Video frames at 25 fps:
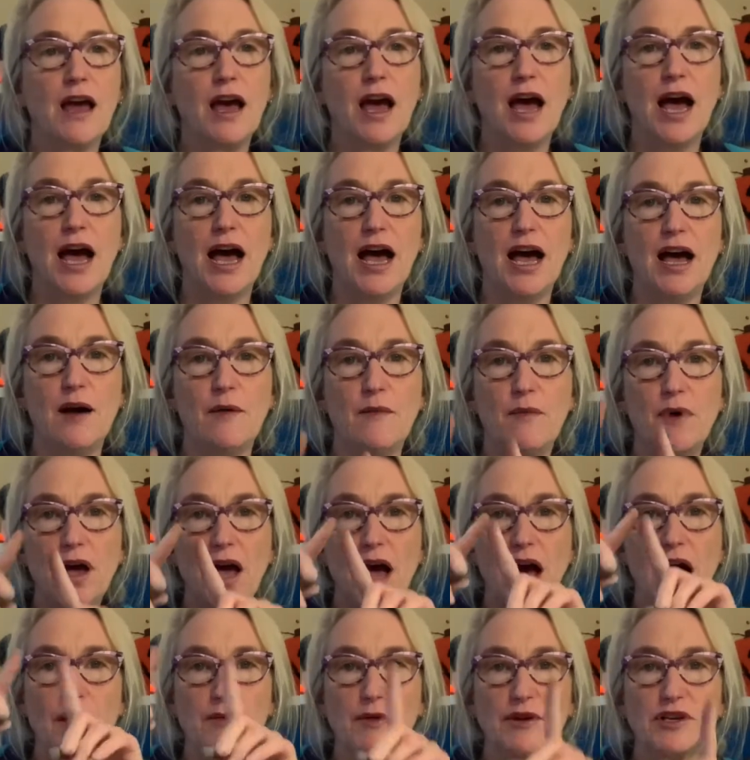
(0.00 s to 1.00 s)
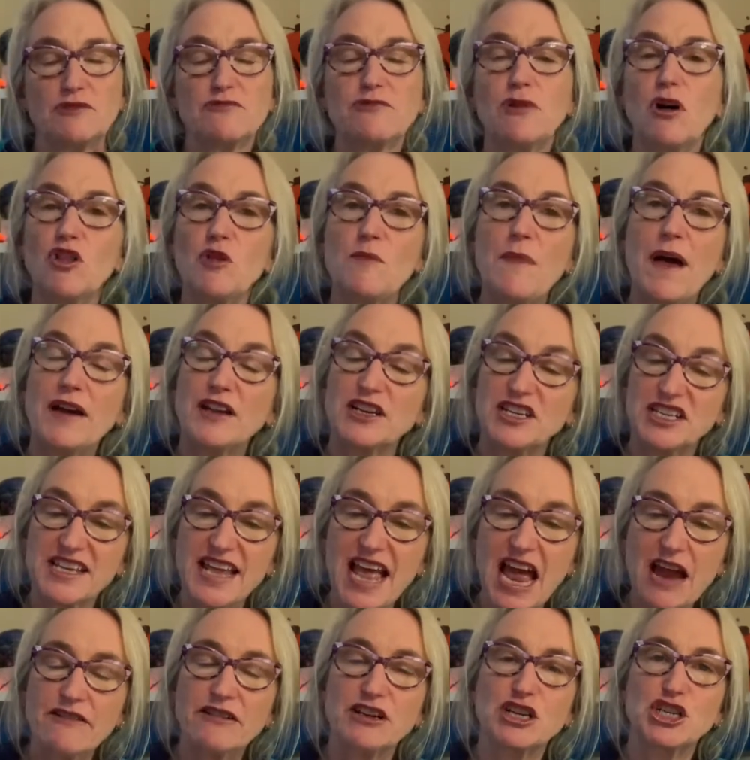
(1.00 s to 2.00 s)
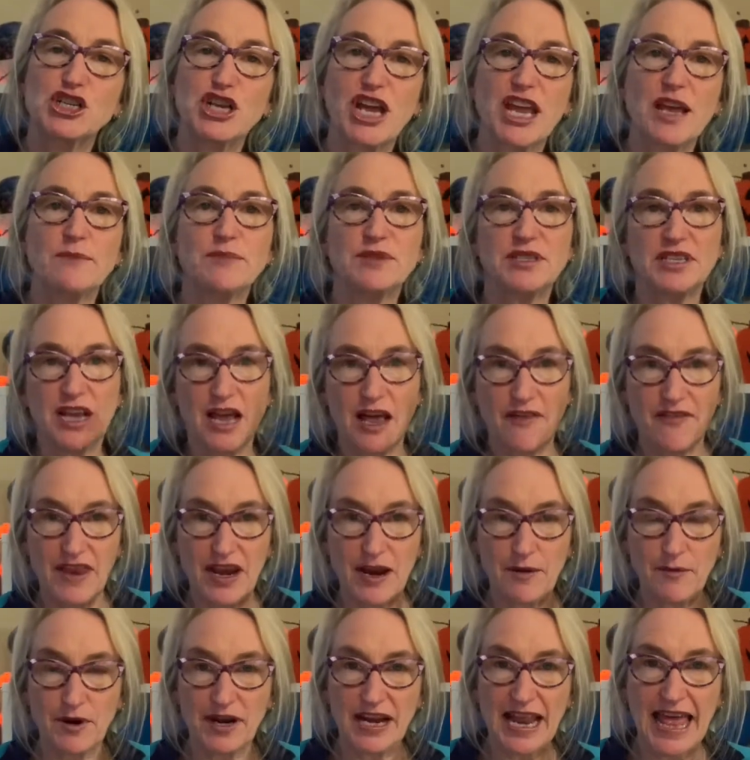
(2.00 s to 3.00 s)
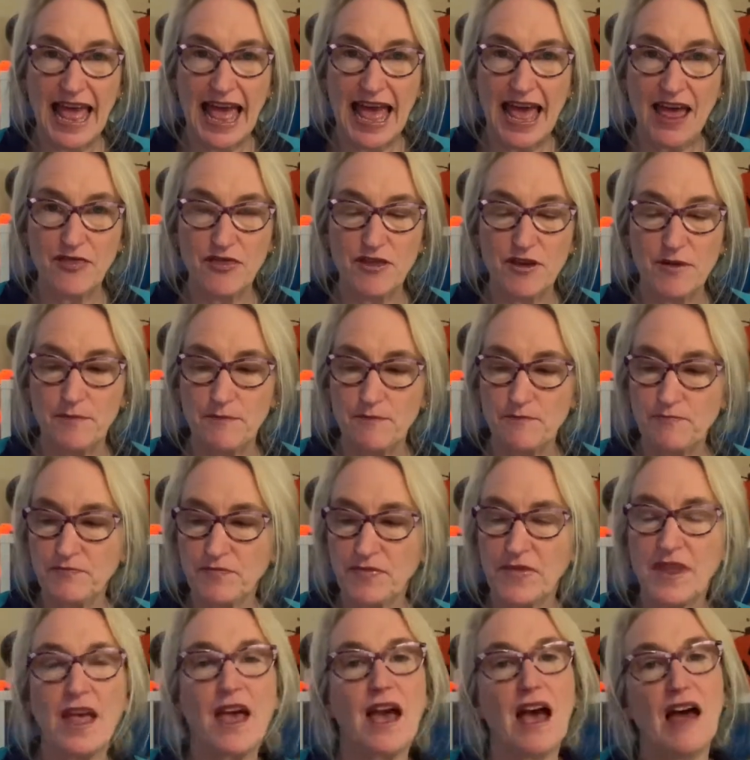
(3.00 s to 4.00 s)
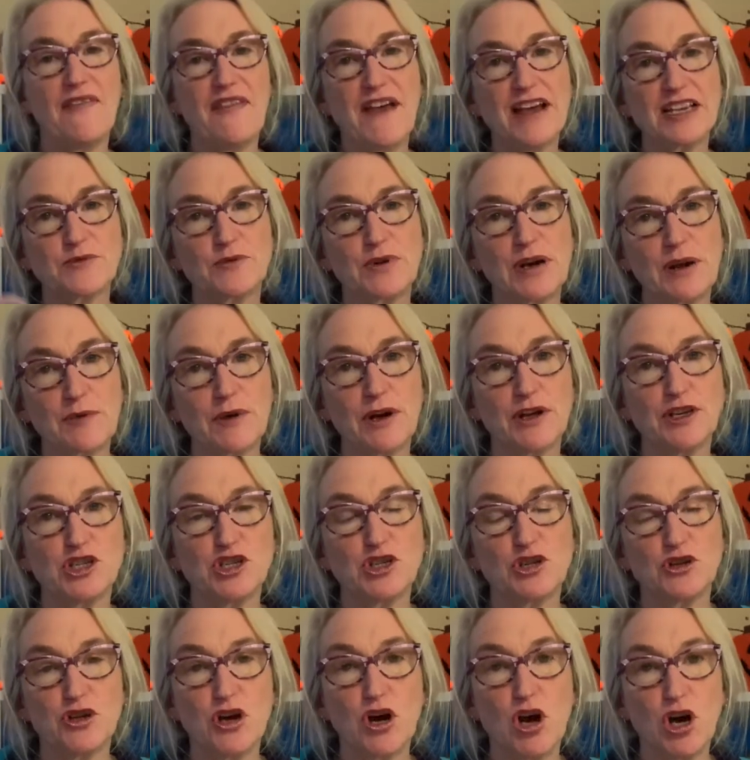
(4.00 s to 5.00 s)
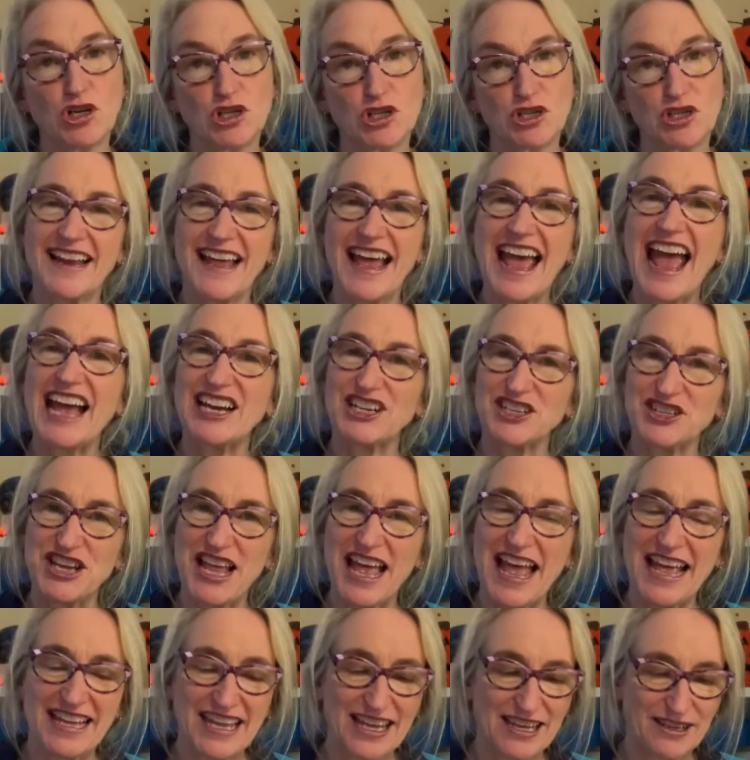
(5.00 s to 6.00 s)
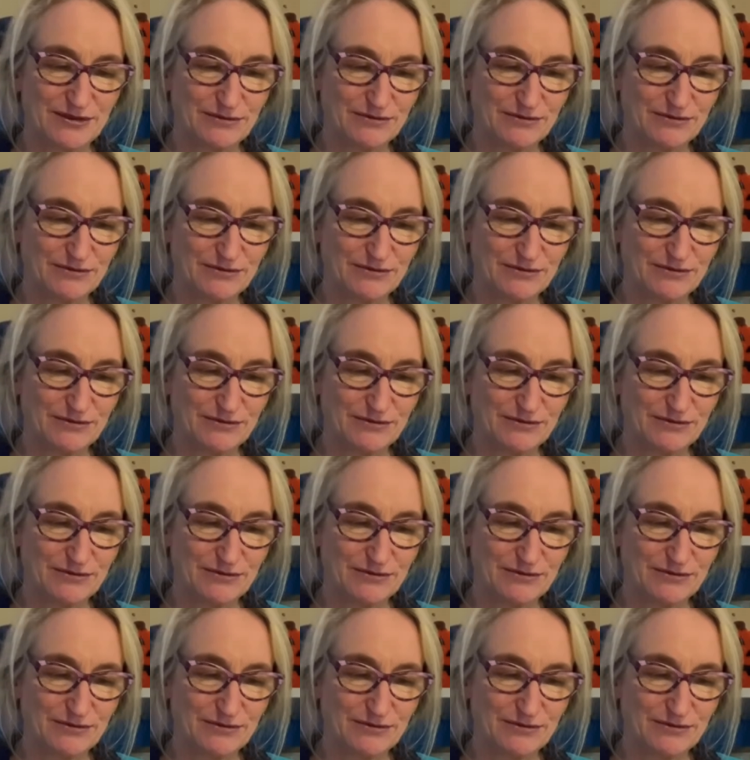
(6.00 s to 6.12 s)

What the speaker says: I'm going to roll them out into carrot shapes and then I'm going to add them. And that's where I'm going to do the hashtagging.